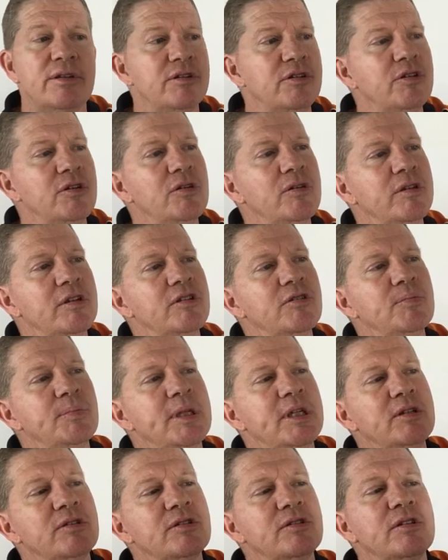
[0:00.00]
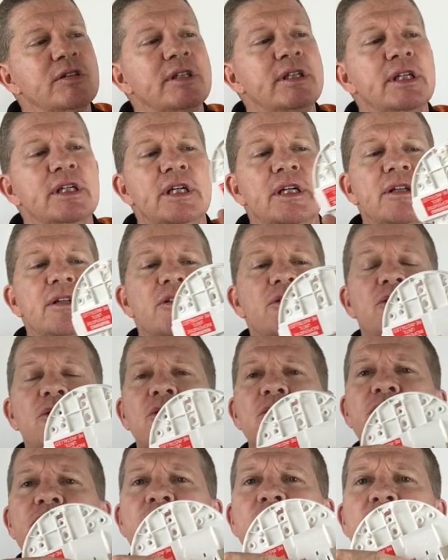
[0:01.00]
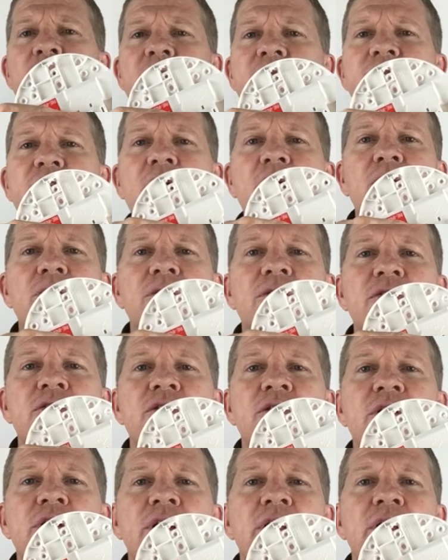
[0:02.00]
to do this because the 240 volts